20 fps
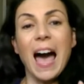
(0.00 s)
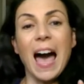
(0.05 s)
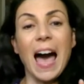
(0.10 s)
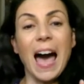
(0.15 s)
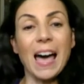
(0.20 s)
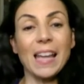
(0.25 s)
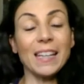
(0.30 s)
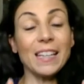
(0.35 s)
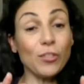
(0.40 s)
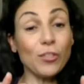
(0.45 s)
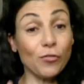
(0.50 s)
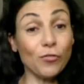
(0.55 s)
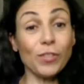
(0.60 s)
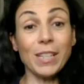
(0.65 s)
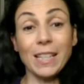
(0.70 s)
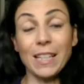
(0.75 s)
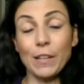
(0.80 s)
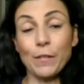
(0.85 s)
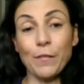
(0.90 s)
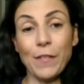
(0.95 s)
And it's
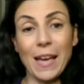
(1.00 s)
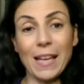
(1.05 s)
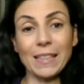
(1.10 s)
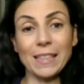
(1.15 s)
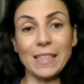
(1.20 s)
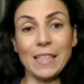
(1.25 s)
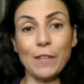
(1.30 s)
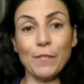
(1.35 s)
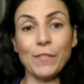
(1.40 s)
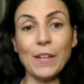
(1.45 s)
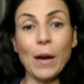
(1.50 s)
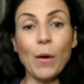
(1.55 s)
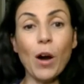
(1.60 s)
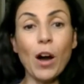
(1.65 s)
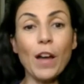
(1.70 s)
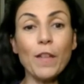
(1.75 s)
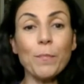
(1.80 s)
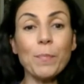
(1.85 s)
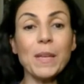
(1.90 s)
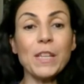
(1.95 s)
really effective. Now I've